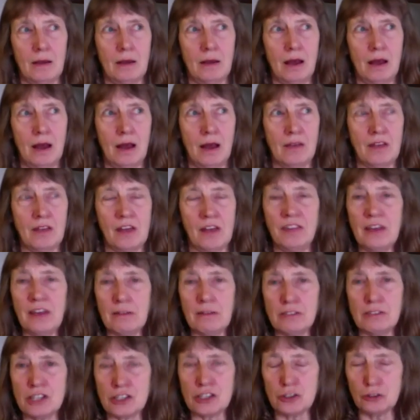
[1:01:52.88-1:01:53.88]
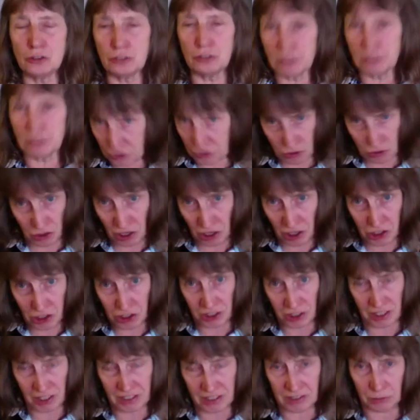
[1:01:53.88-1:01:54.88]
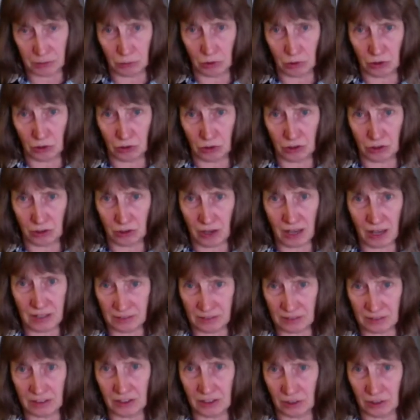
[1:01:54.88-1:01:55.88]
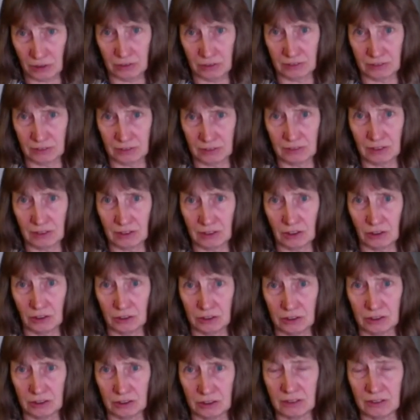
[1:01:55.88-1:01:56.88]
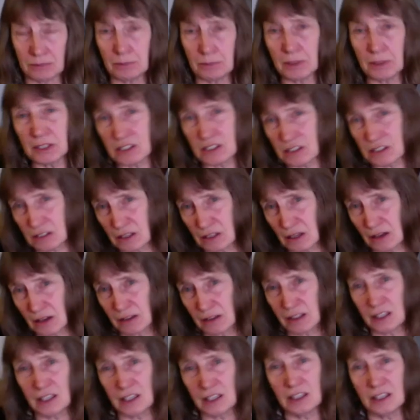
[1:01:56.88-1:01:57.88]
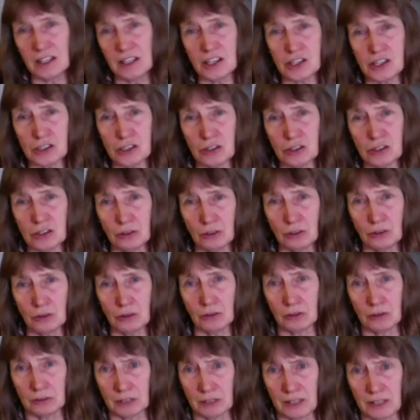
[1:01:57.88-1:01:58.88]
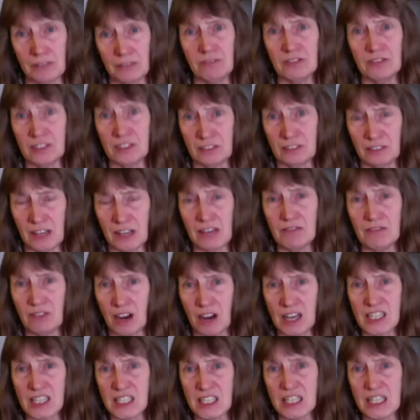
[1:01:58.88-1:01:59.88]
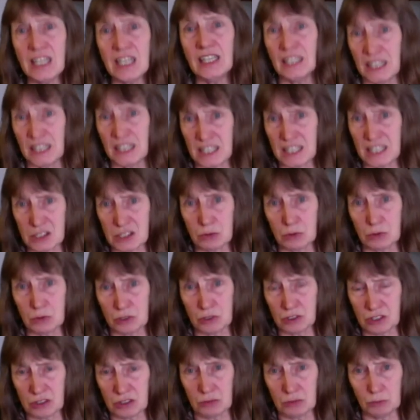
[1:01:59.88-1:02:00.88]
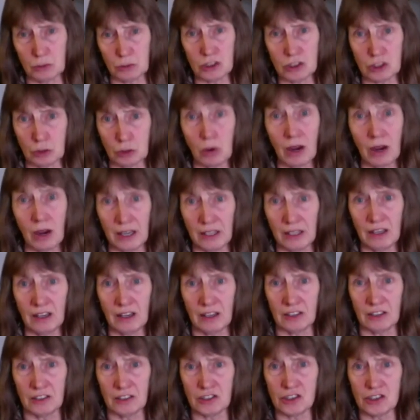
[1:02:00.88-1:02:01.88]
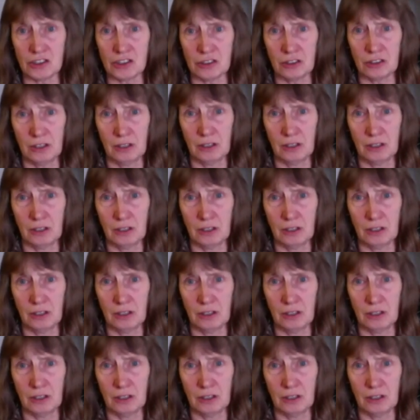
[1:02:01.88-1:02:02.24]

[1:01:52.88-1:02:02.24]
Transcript: And, and that was a sort of introduction, as it were, uh, you know, you know, because the, initial inv invitee list was was quite large,